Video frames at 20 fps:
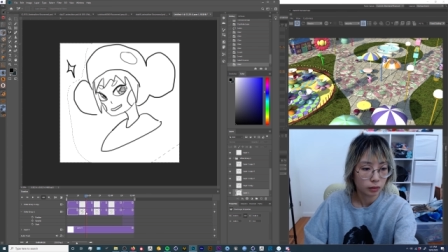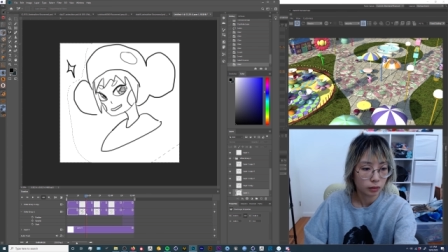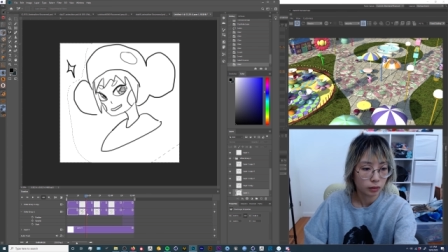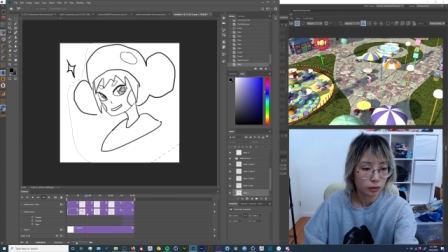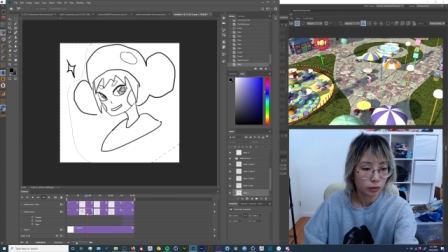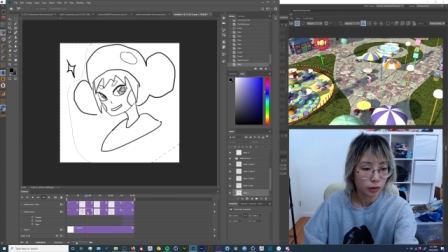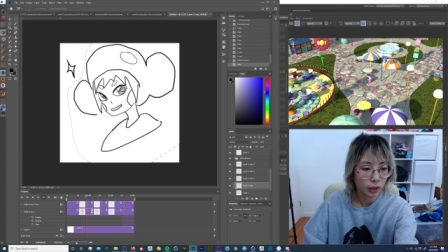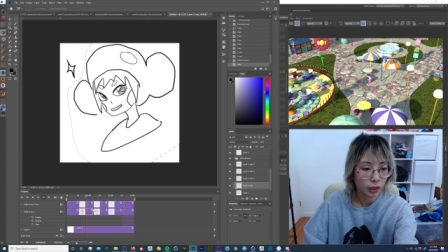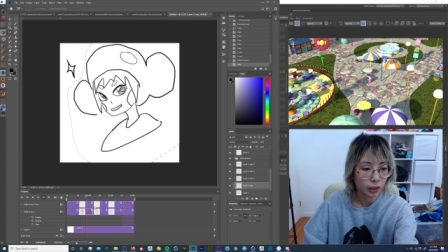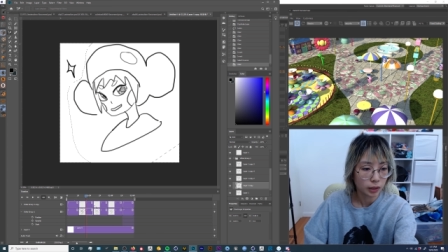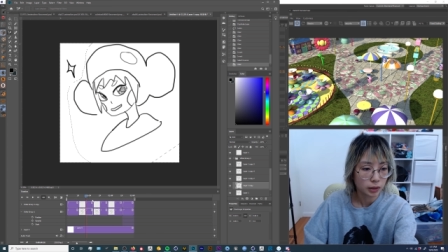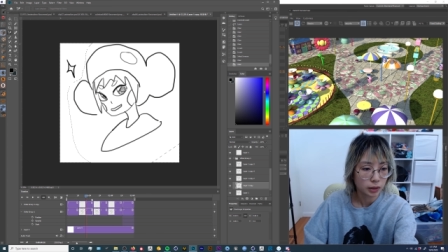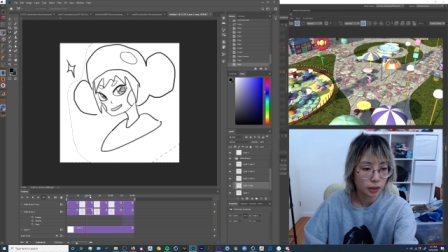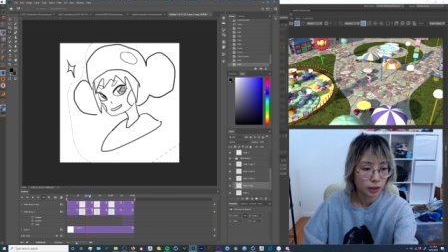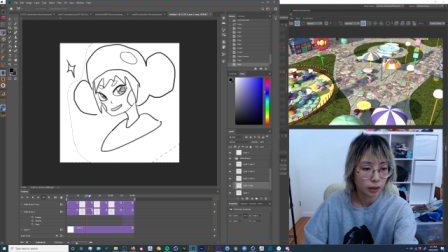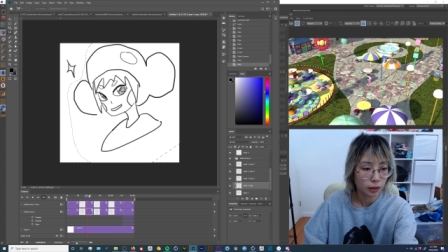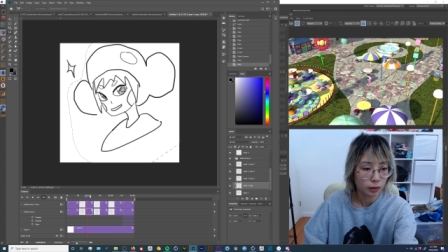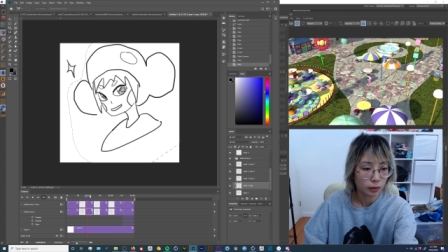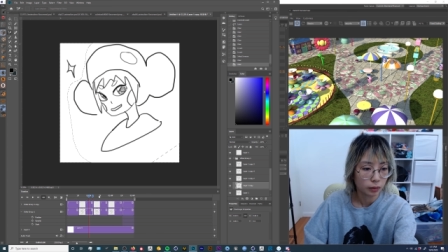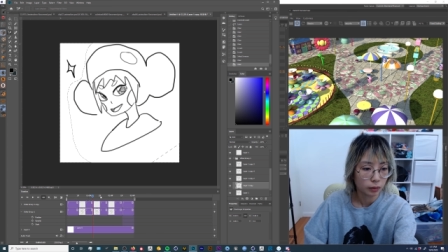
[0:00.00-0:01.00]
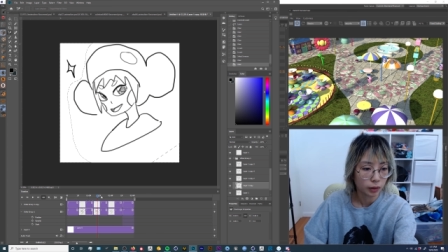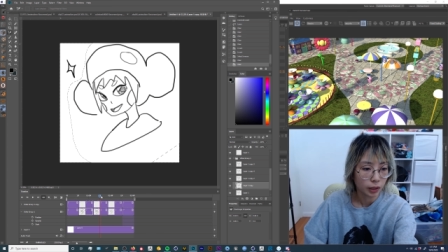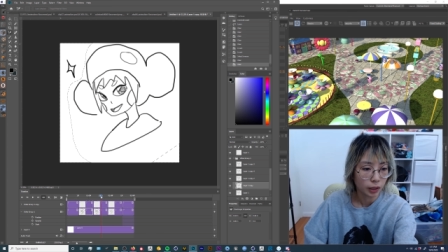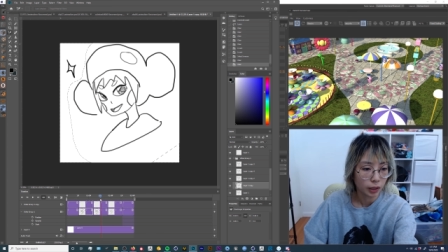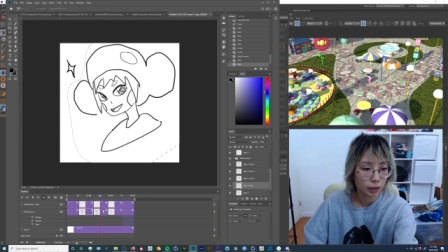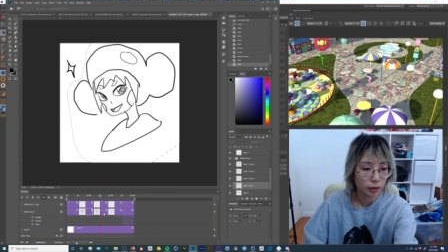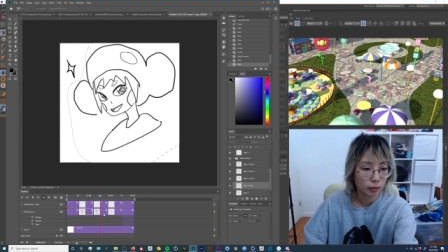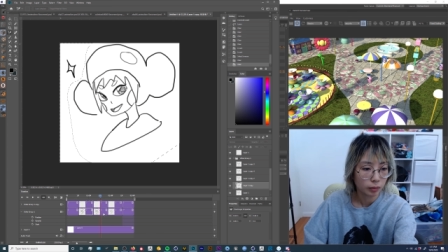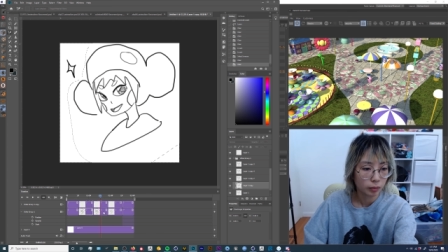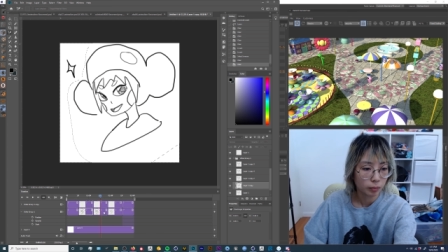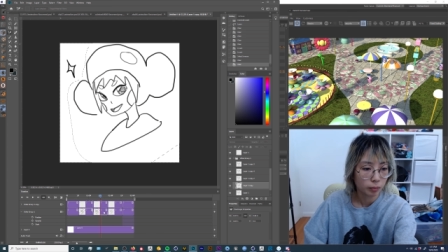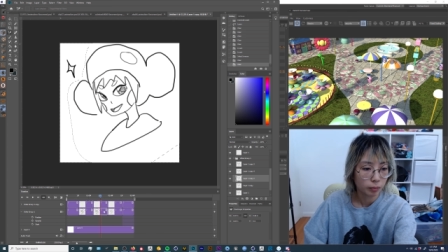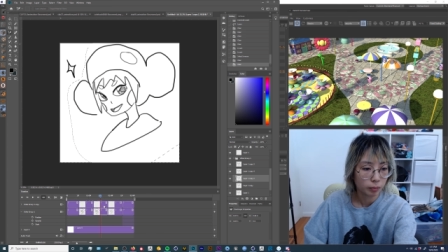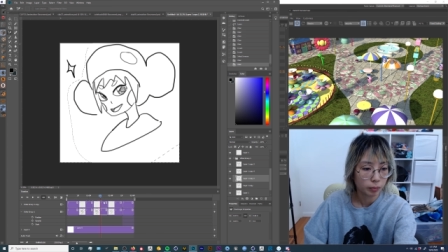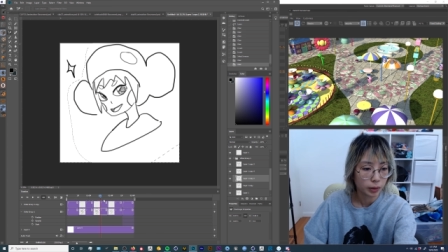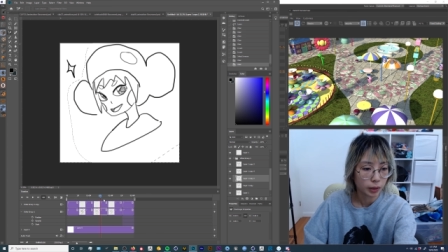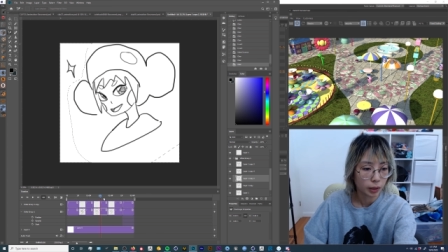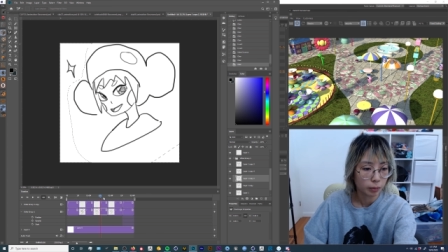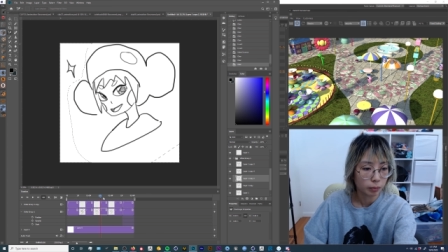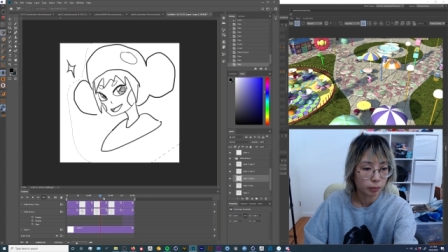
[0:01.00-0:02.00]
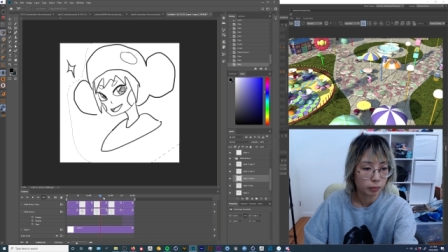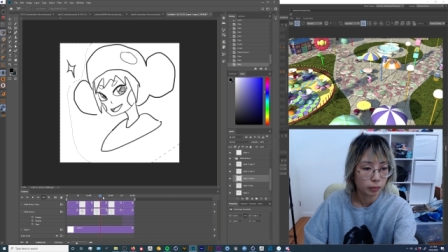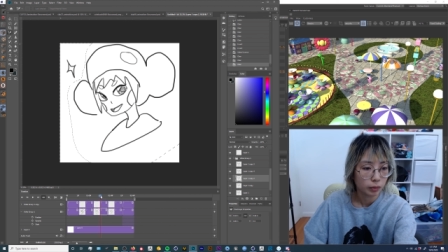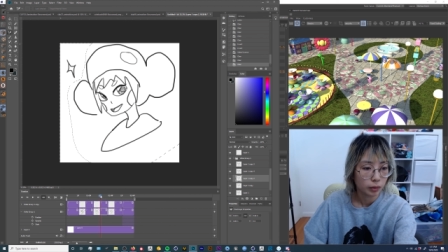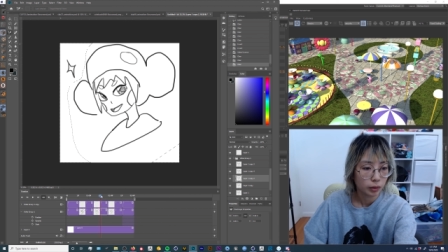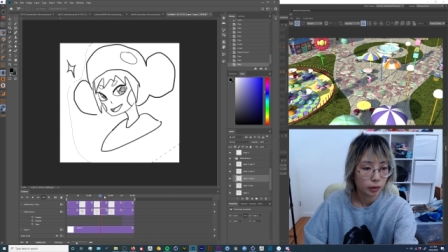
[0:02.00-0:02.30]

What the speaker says: You can't tell yet, but I'm